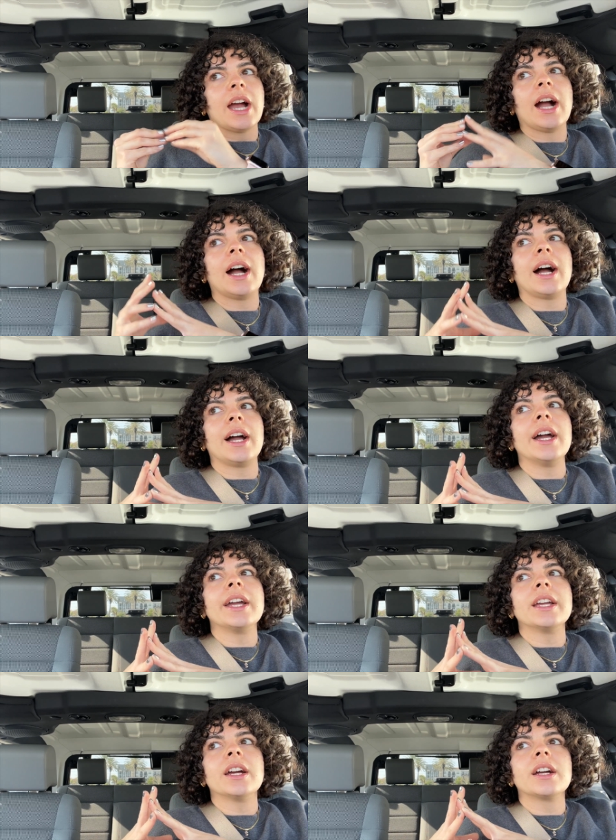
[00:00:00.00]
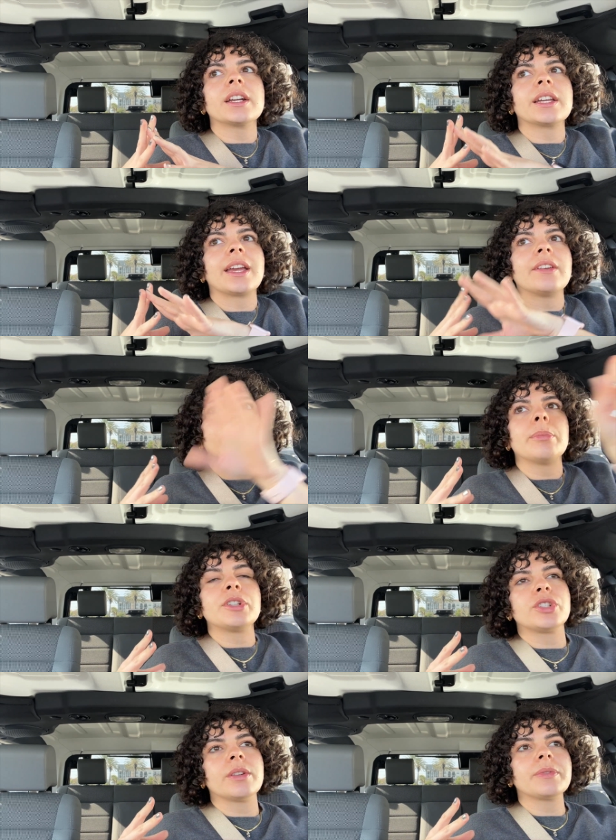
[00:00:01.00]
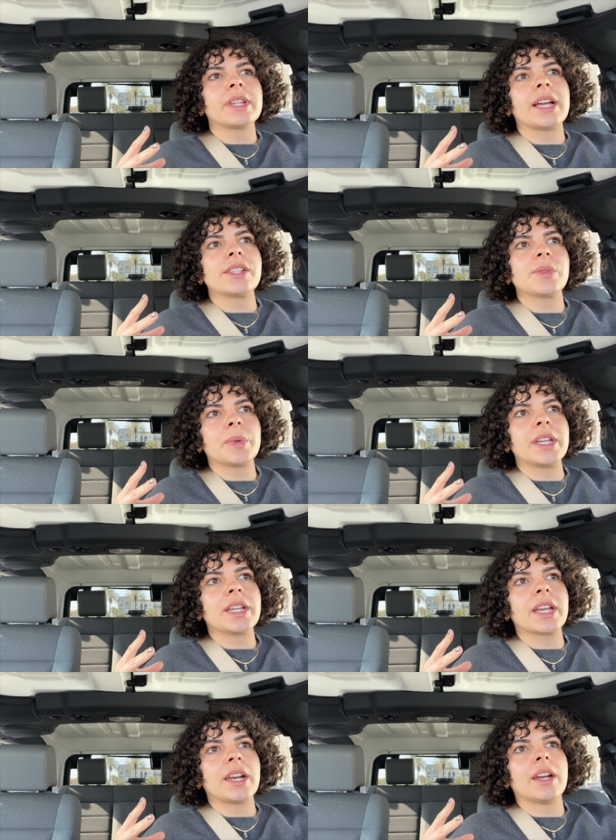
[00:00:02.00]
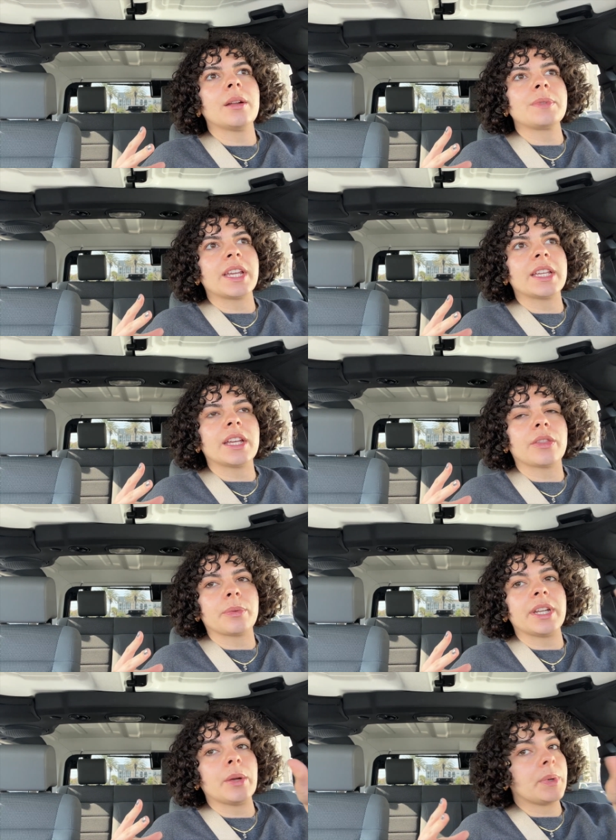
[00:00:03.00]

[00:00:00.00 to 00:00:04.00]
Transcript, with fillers: I gave up a shift last week and ended up taking a three-day